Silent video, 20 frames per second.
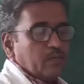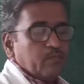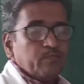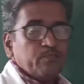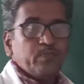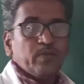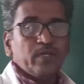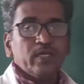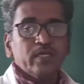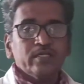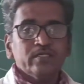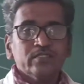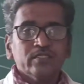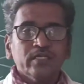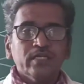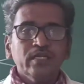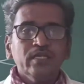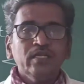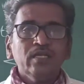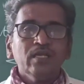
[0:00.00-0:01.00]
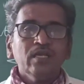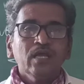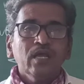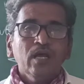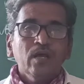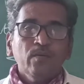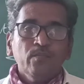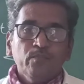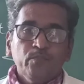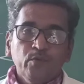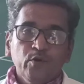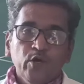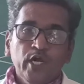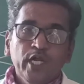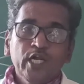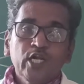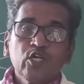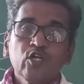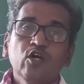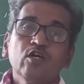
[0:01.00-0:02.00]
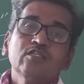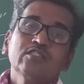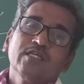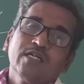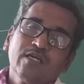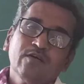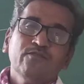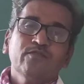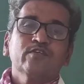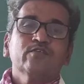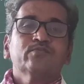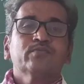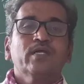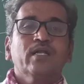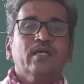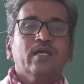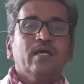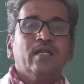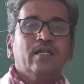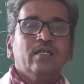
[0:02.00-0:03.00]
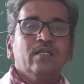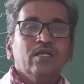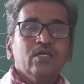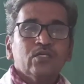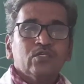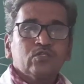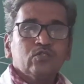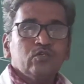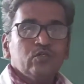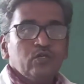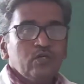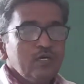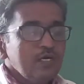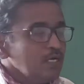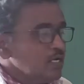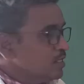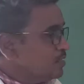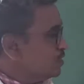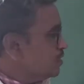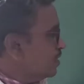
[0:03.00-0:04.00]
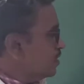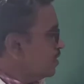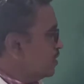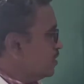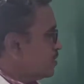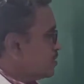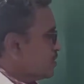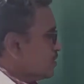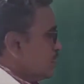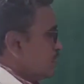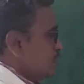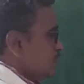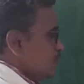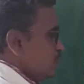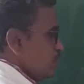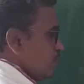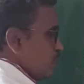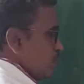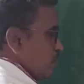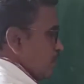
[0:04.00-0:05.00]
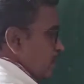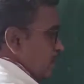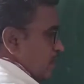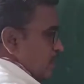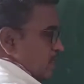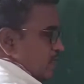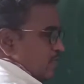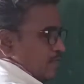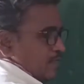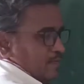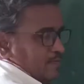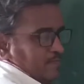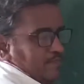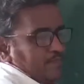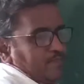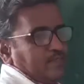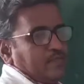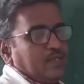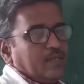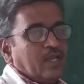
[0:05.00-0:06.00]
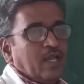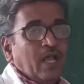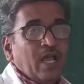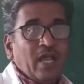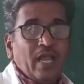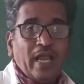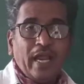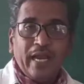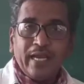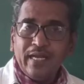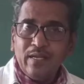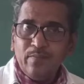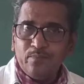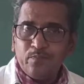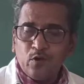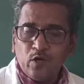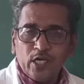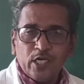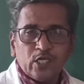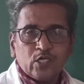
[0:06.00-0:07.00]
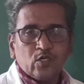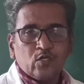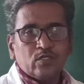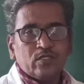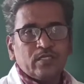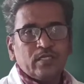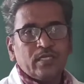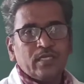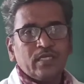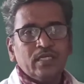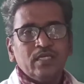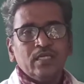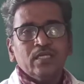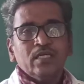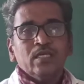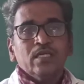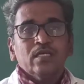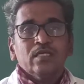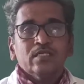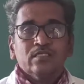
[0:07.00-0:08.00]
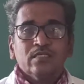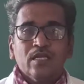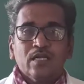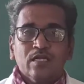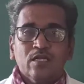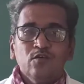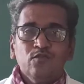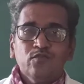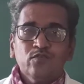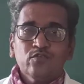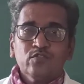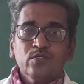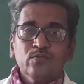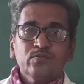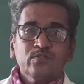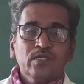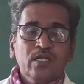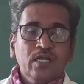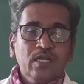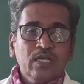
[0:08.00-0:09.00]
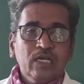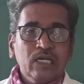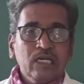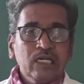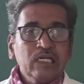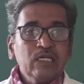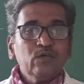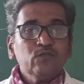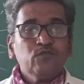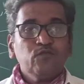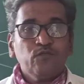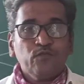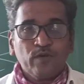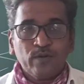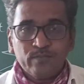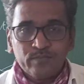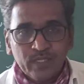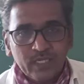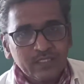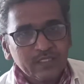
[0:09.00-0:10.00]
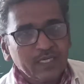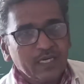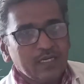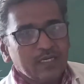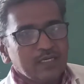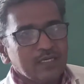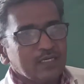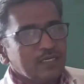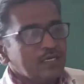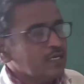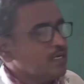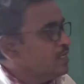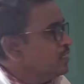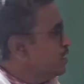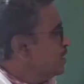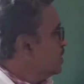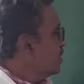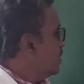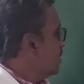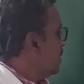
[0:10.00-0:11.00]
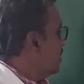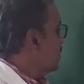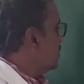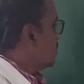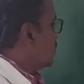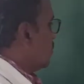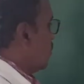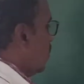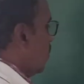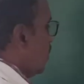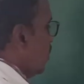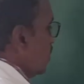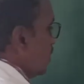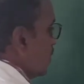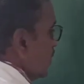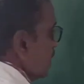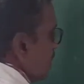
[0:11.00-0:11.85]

P is the point on circumference of circle. So the distance between any point on the circumference of circle from the center is called